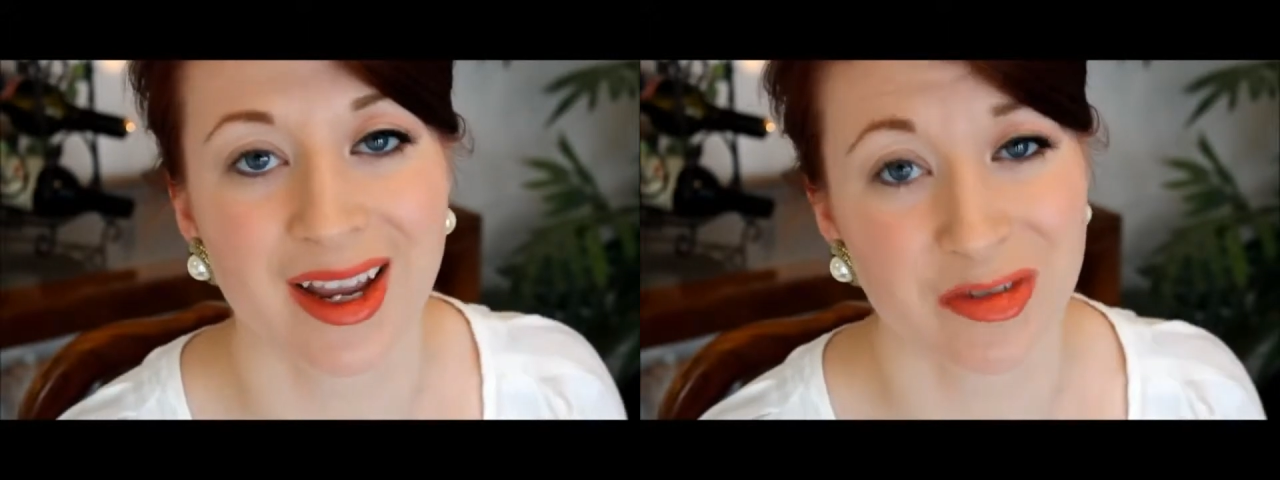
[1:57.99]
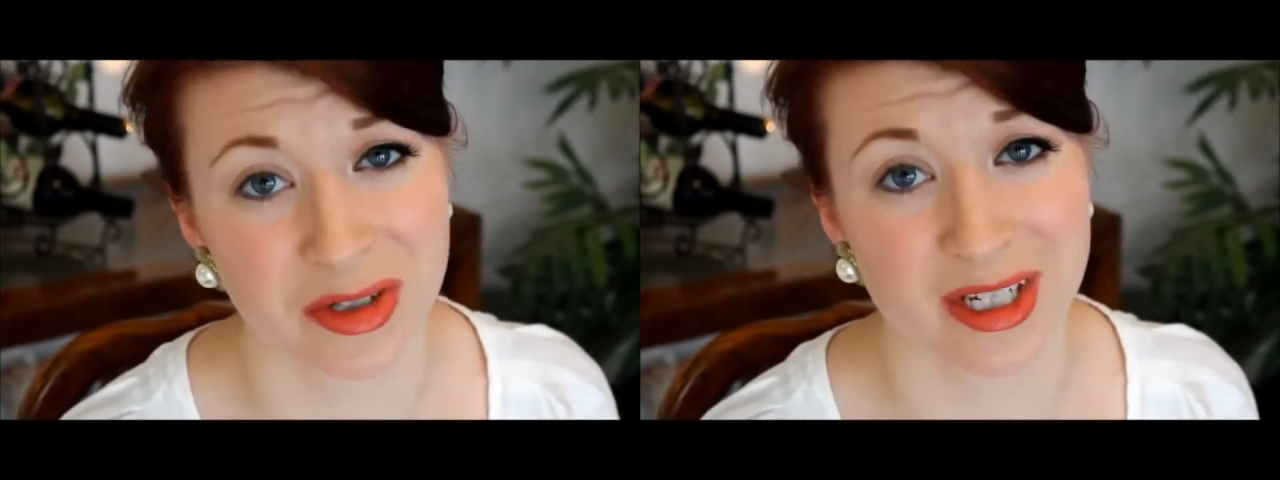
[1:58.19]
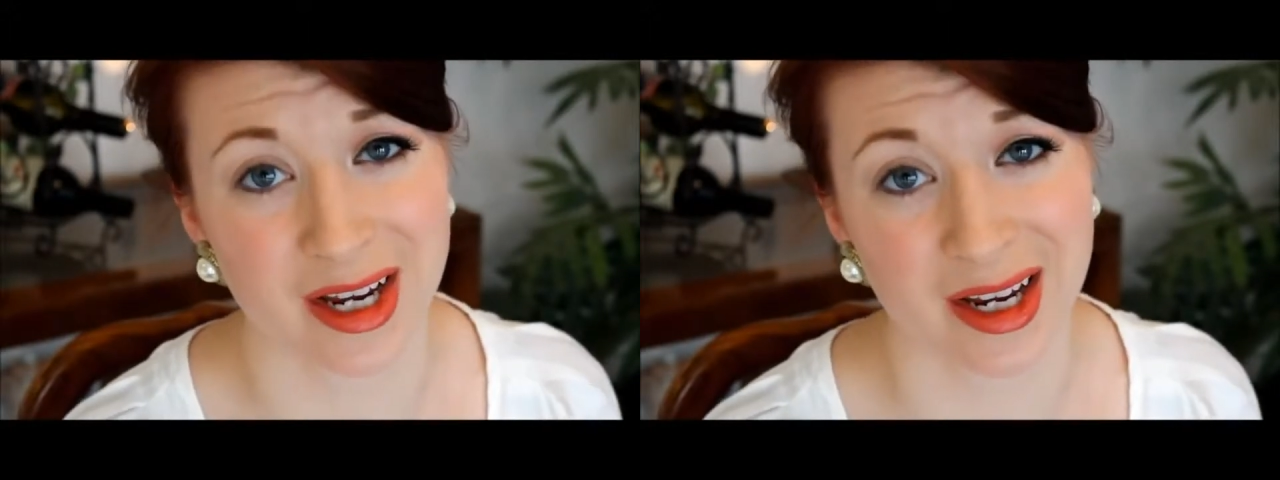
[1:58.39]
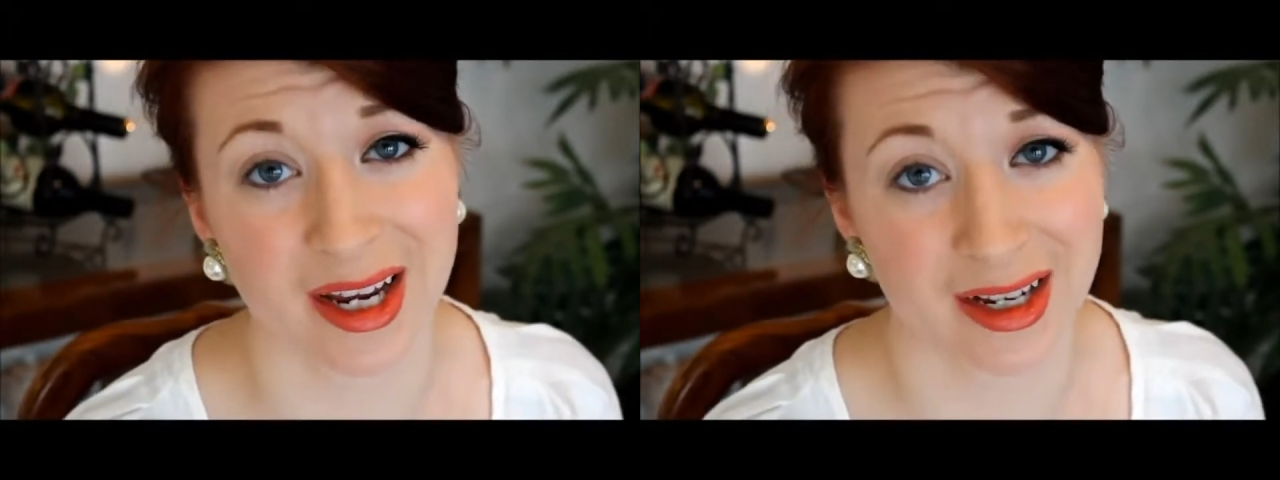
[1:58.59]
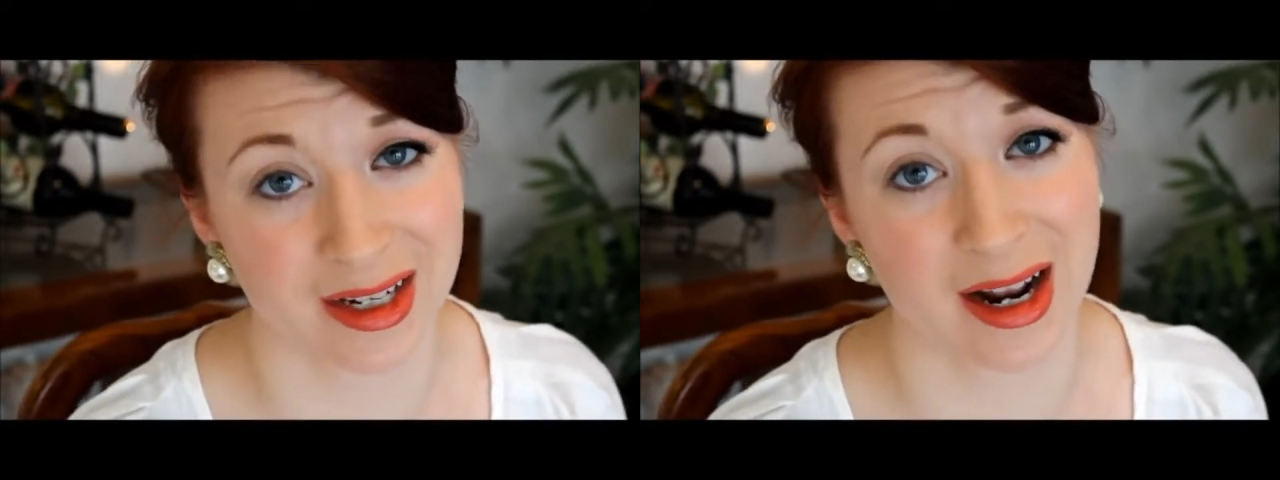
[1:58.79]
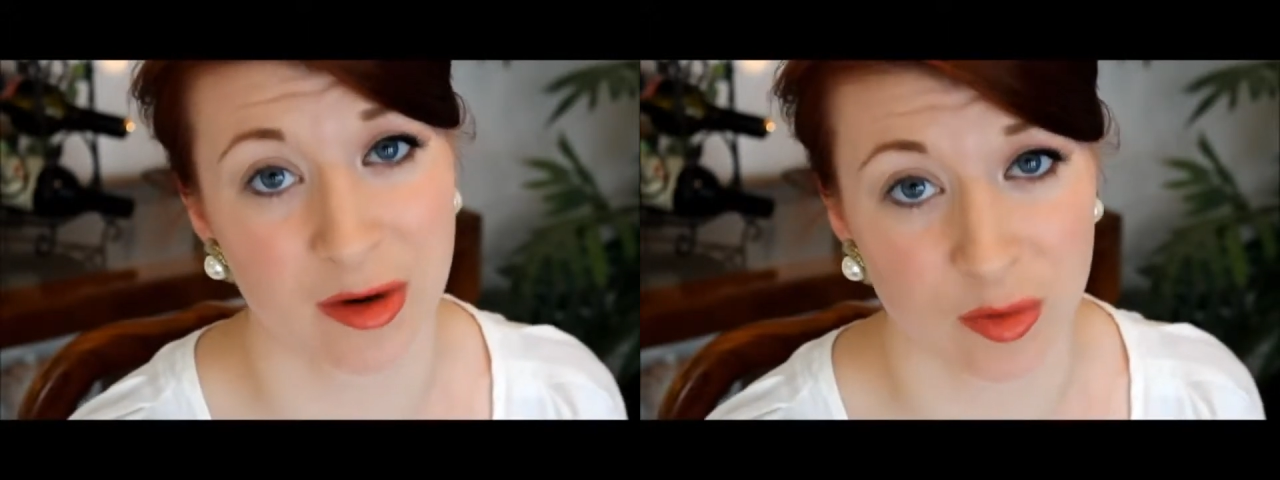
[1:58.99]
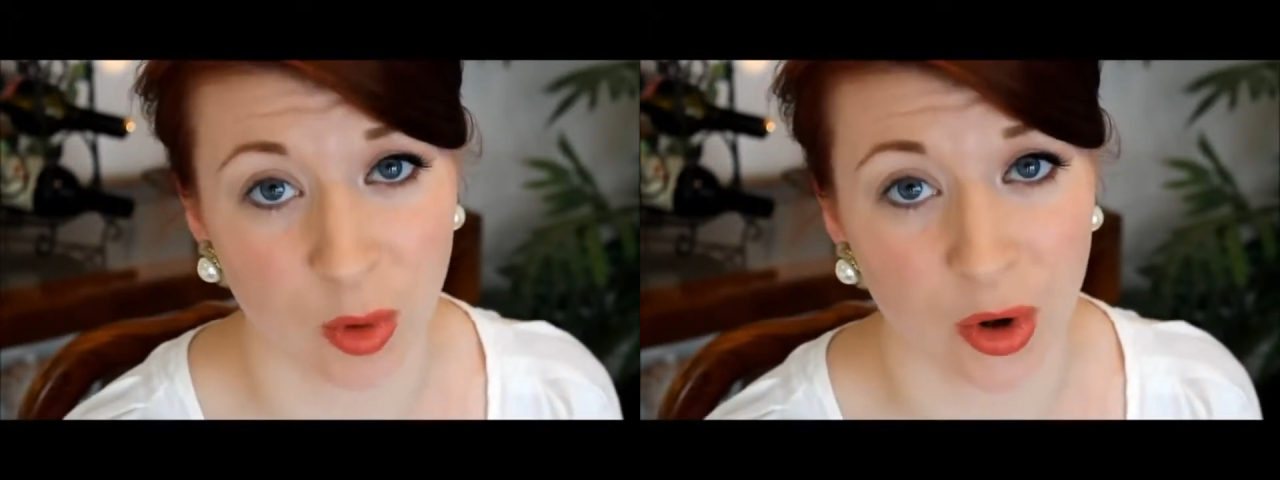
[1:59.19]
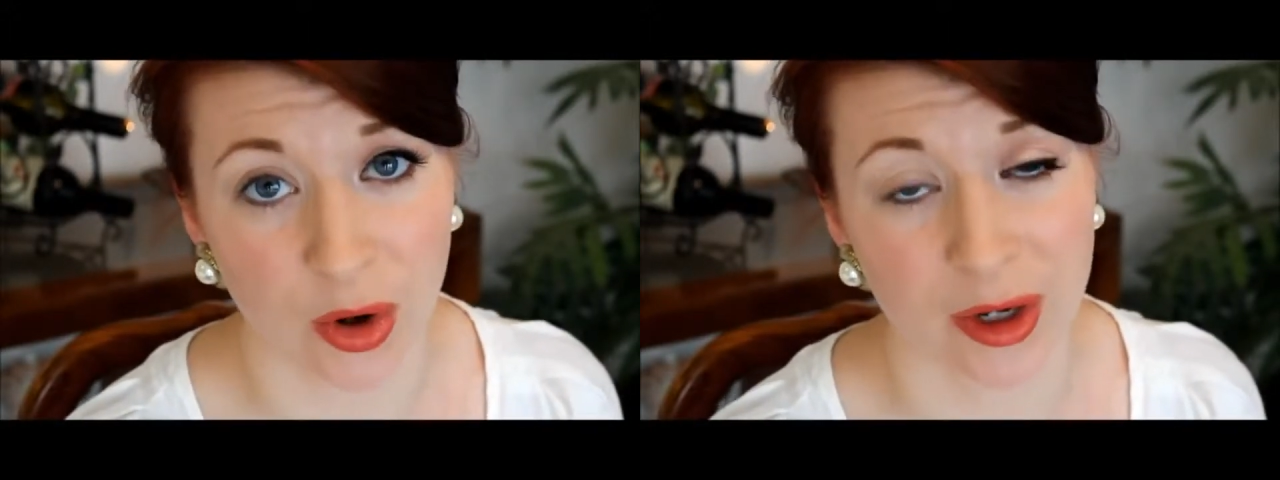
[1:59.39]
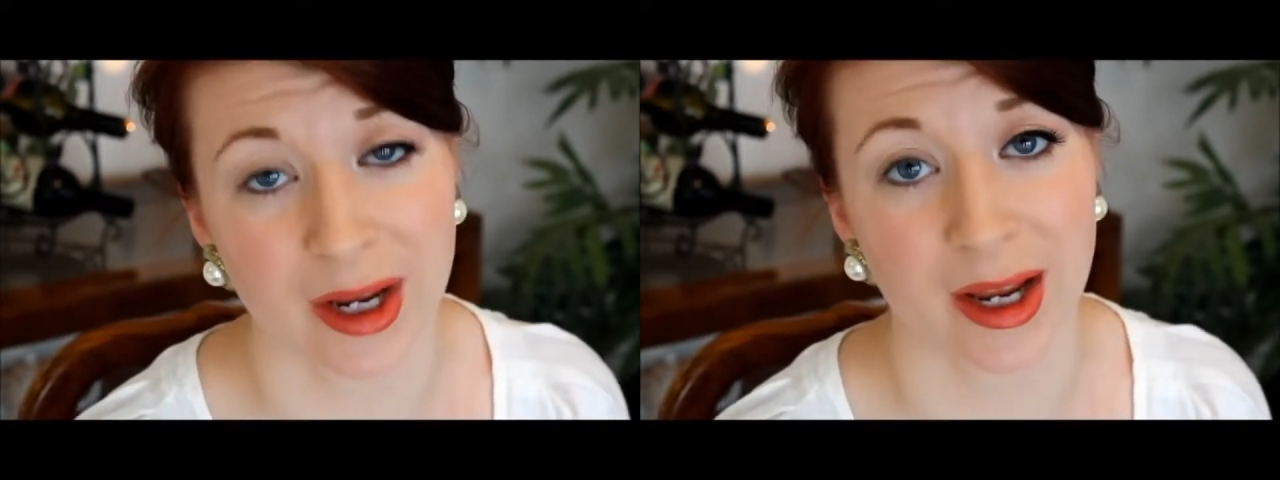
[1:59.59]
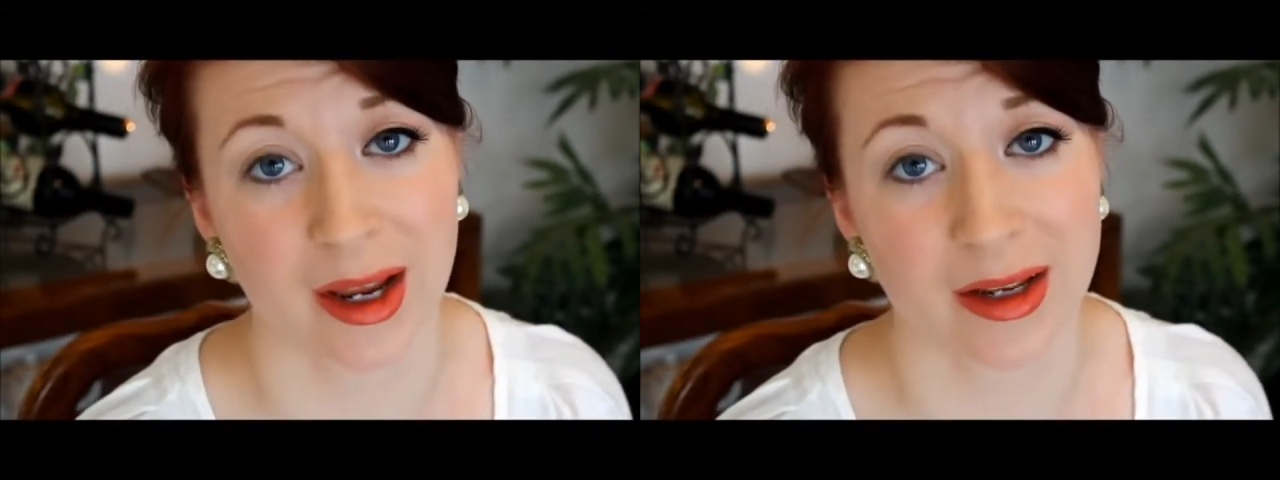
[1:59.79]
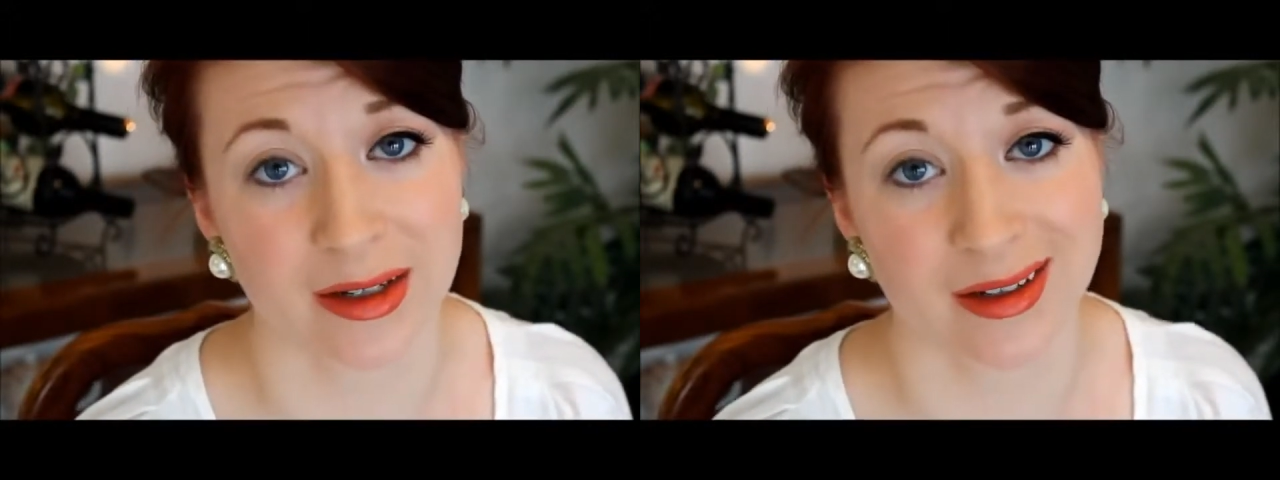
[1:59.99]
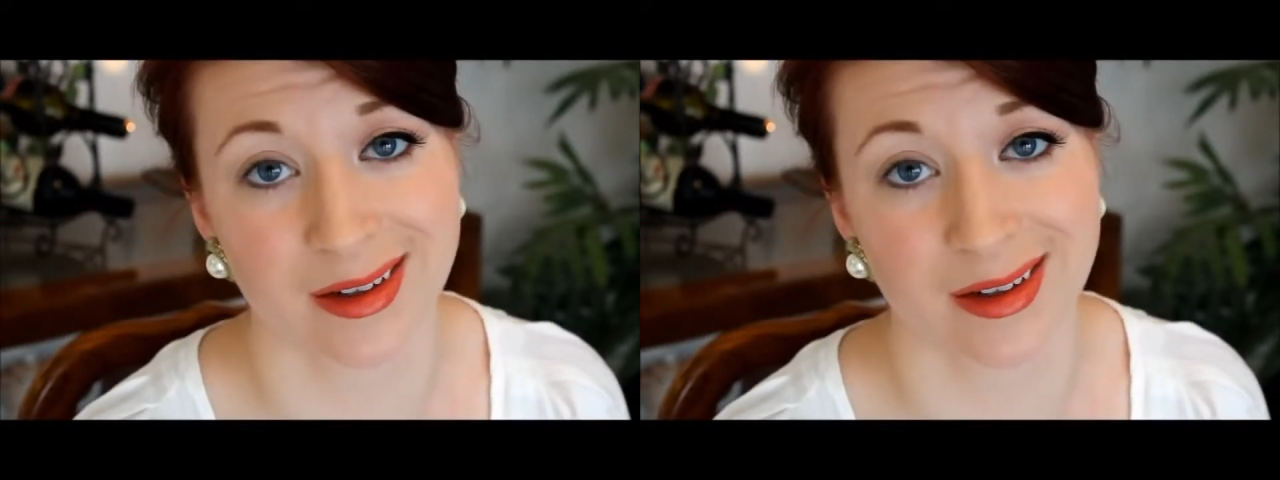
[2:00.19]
every day in and out of work and,